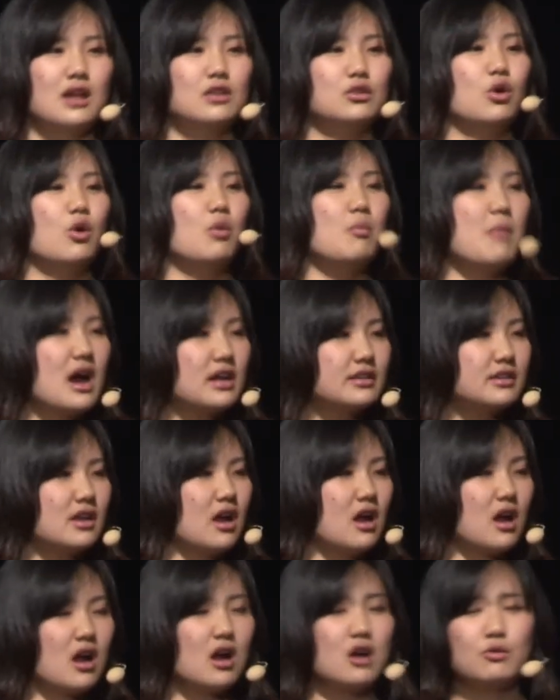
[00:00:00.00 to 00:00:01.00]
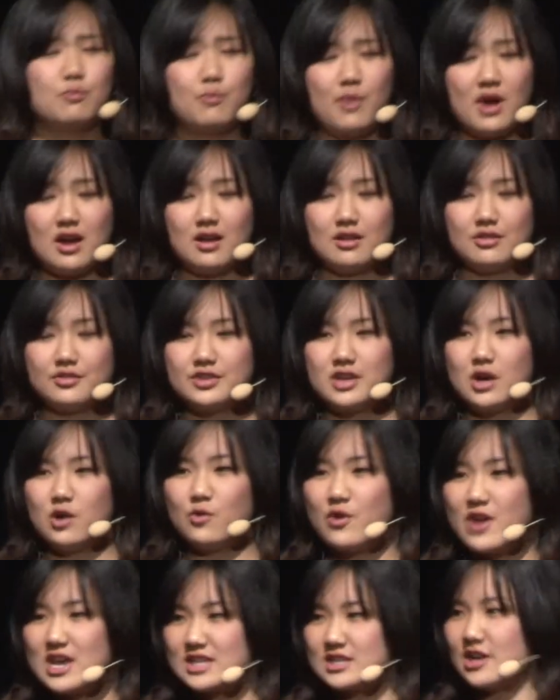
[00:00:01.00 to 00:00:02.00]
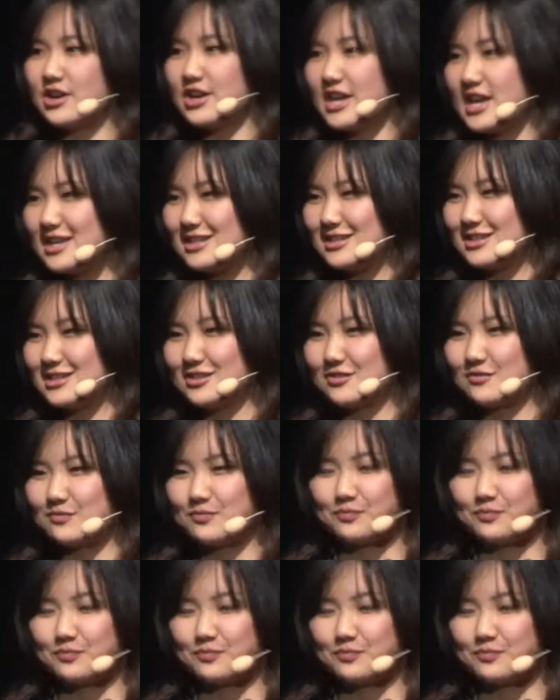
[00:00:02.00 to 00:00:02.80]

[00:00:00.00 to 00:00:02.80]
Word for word: No matter how bad the weather is,